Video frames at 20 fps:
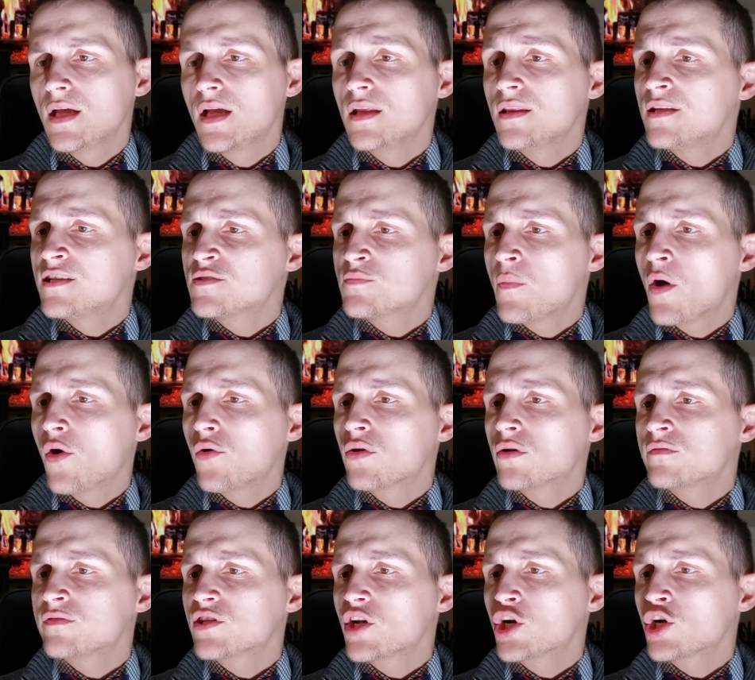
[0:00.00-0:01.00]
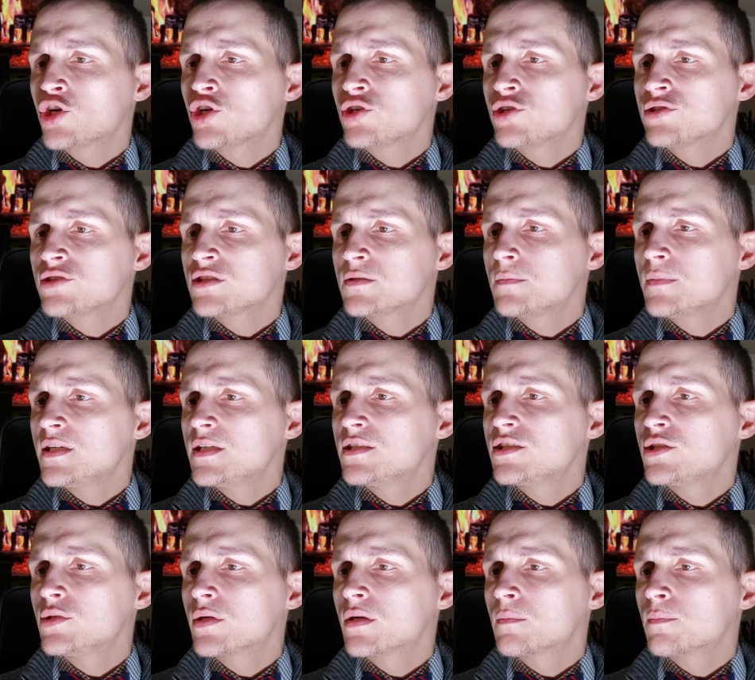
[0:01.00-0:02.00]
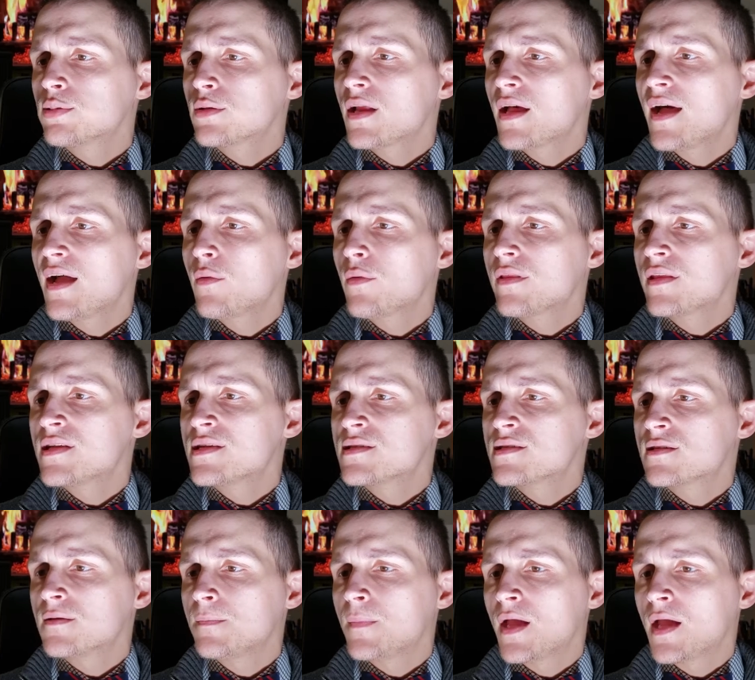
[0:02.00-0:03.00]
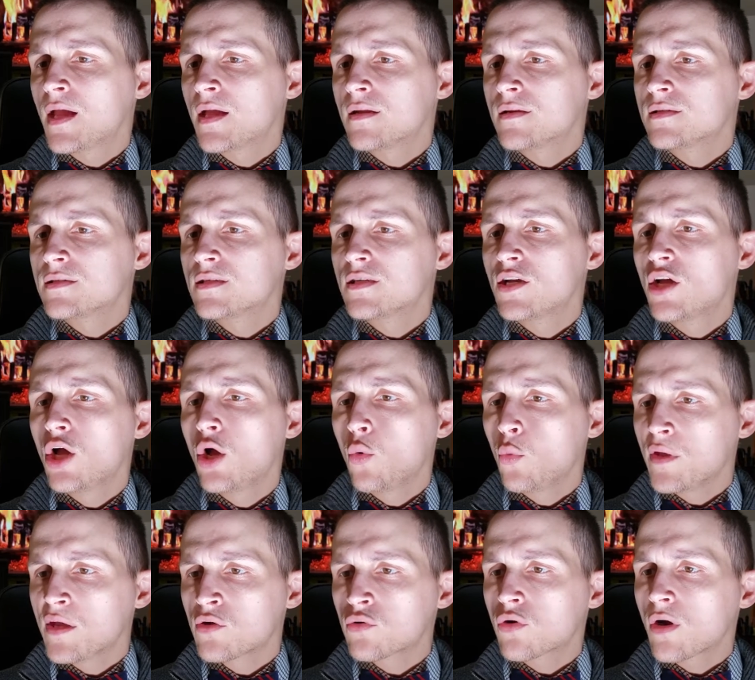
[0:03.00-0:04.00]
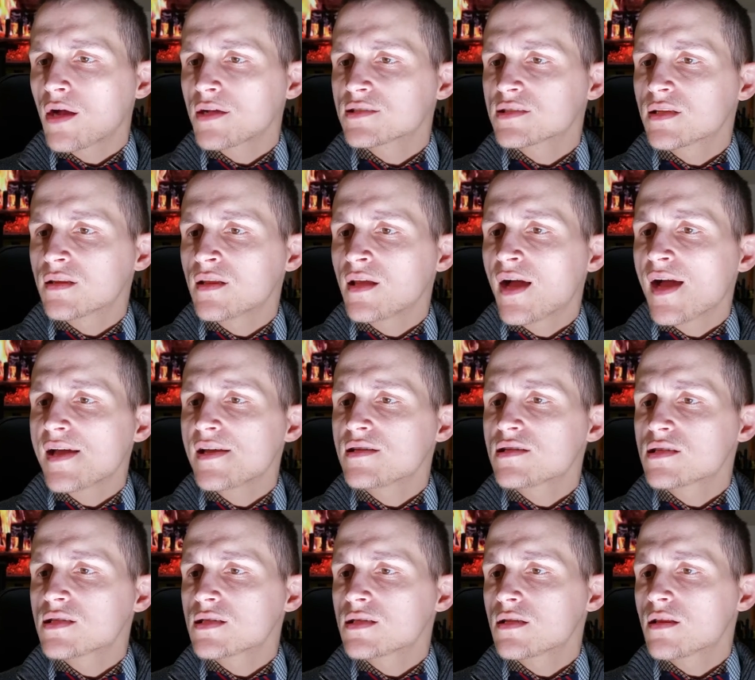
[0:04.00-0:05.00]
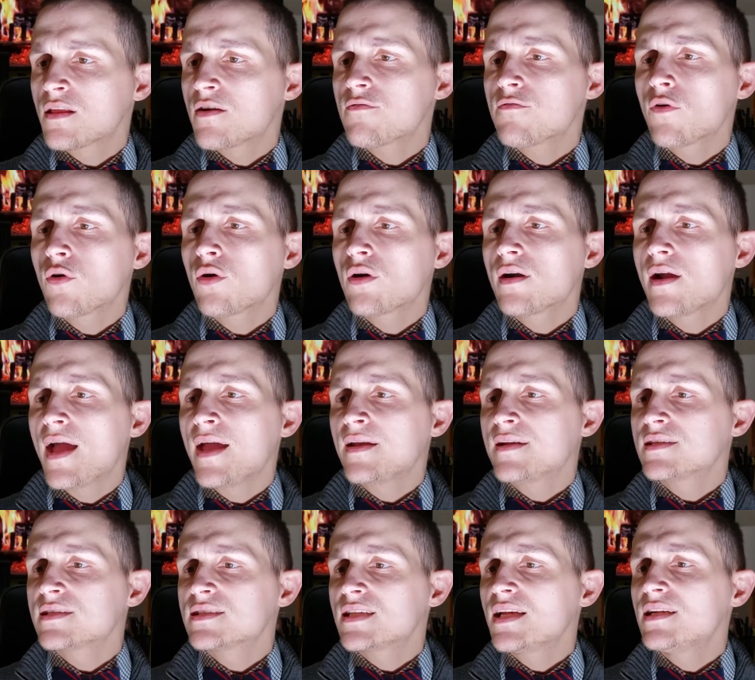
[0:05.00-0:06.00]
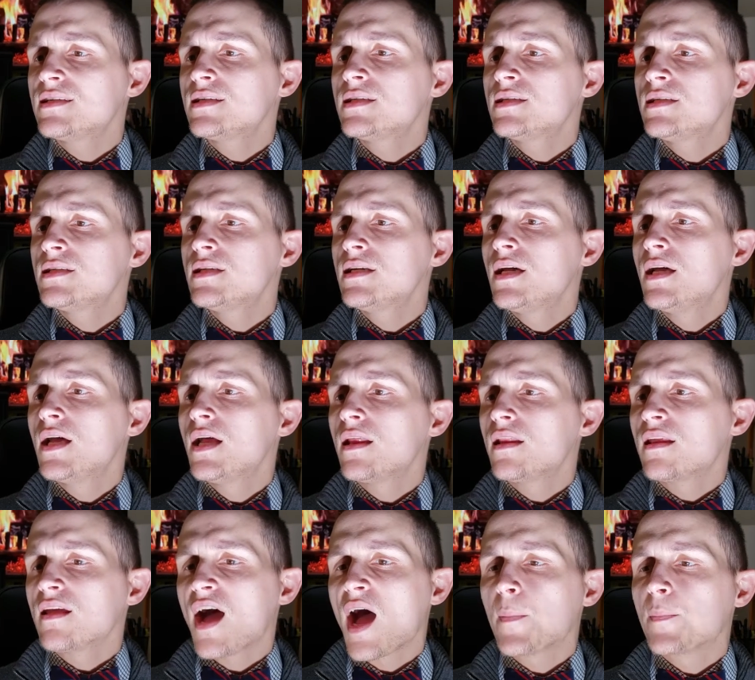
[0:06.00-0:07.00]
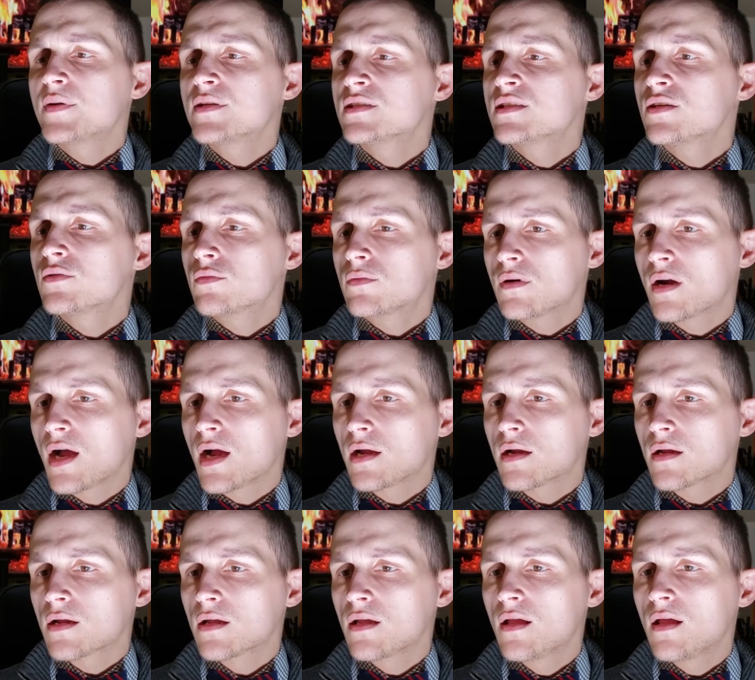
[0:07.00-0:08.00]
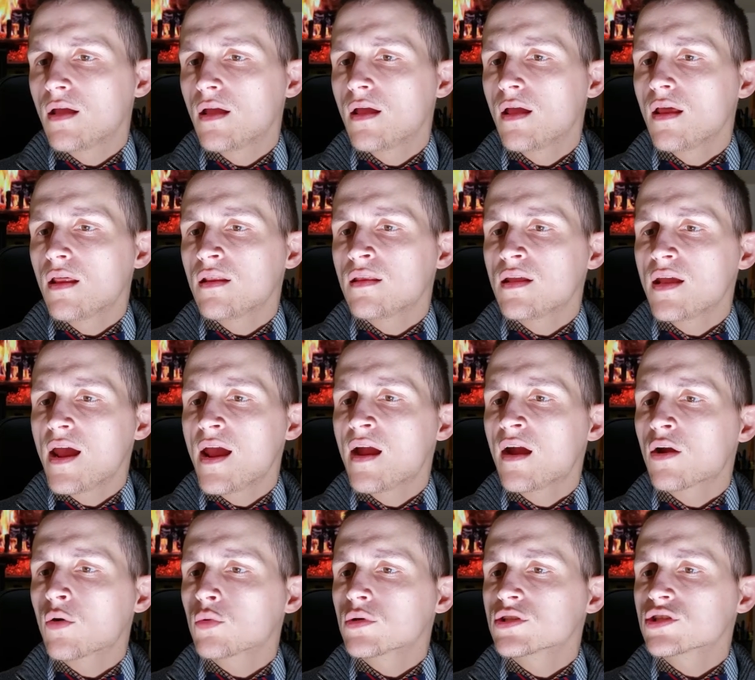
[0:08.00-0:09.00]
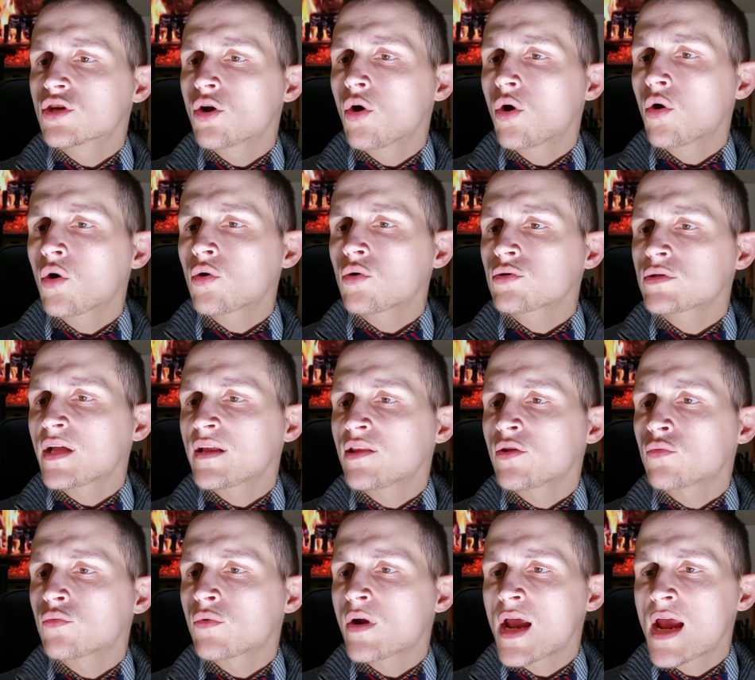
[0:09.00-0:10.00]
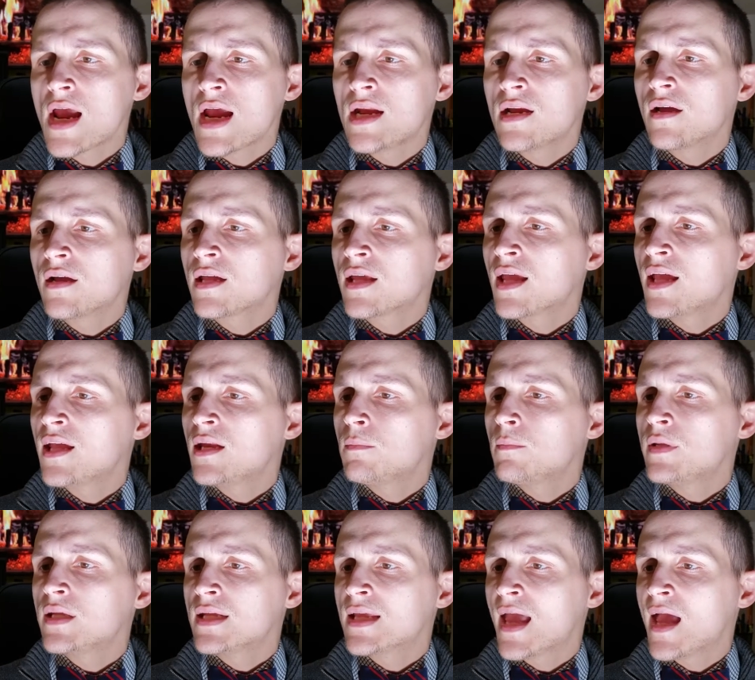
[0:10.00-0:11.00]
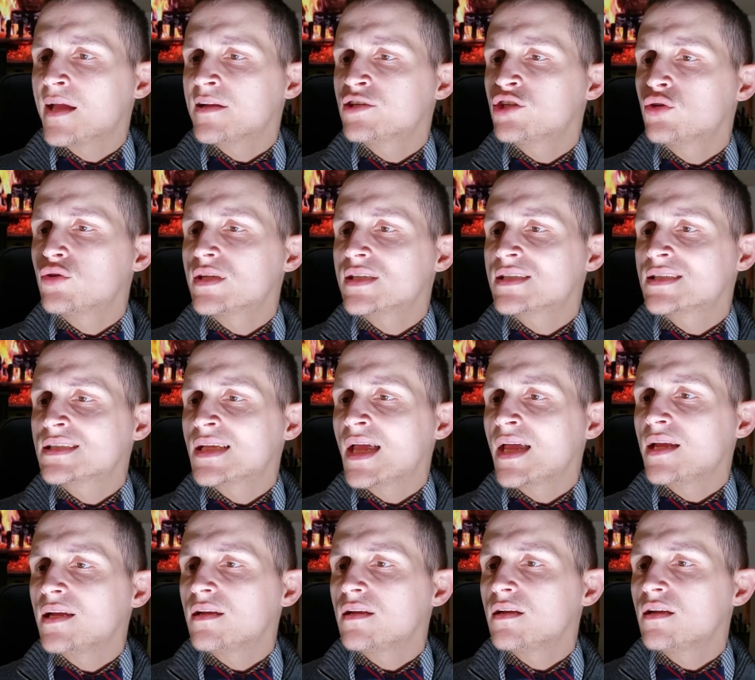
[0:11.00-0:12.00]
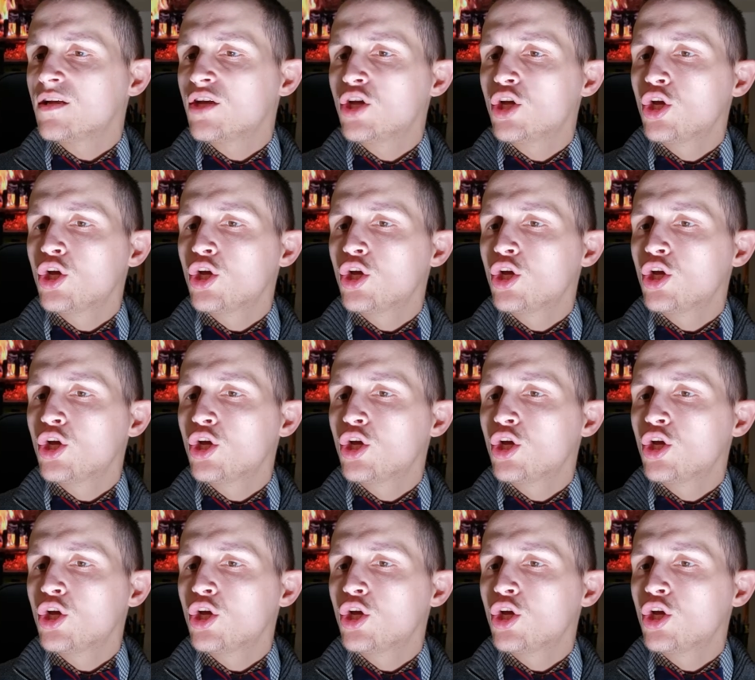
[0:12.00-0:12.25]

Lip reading: These motives urged me to comply with his demand. We crossed the ice, therefore, and ascended the opposite rock. The air was cold, and the rain again began to descend.